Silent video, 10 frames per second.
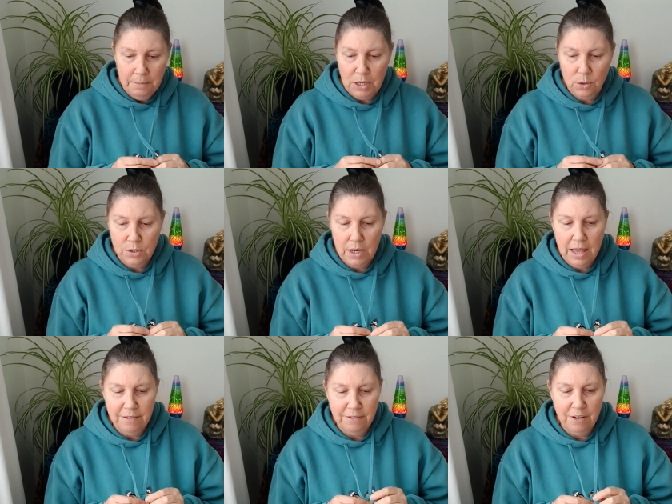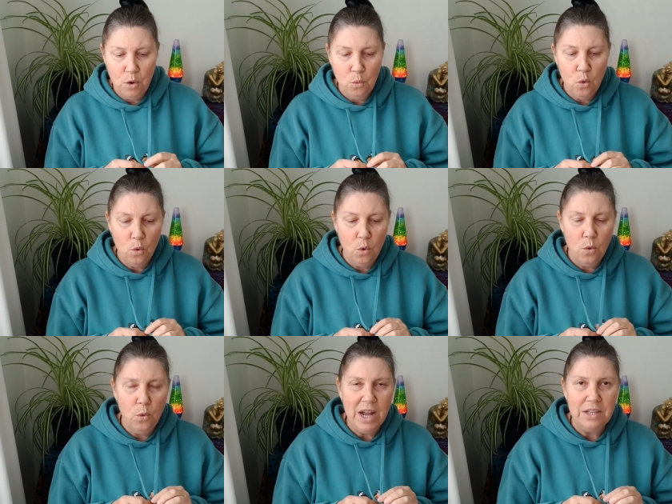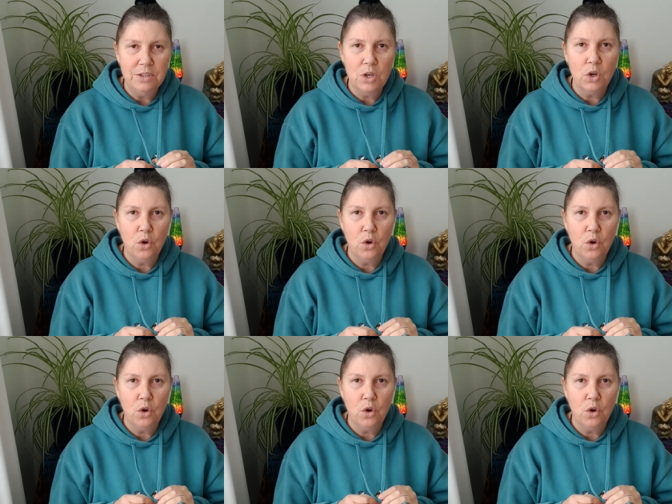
because love will always